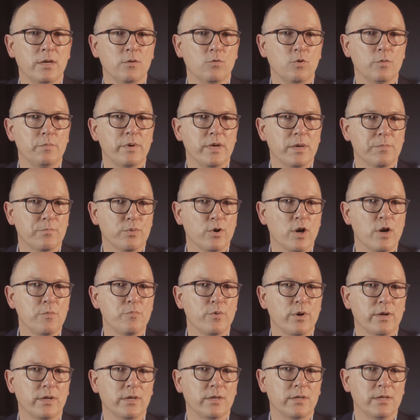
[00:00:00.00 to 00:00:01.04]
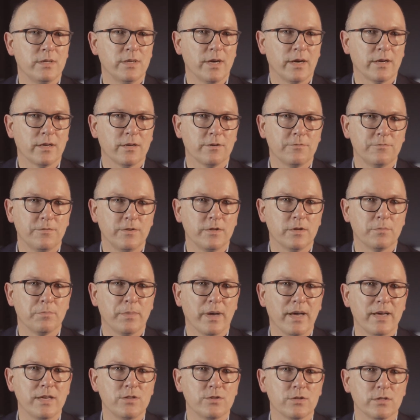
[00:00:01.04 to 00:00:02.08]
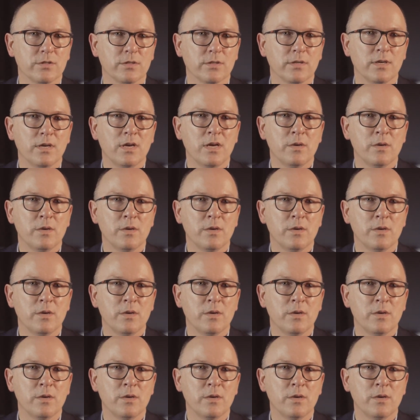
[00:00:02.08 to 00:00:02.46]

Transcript: would be appropriate in a younger, fitter patient,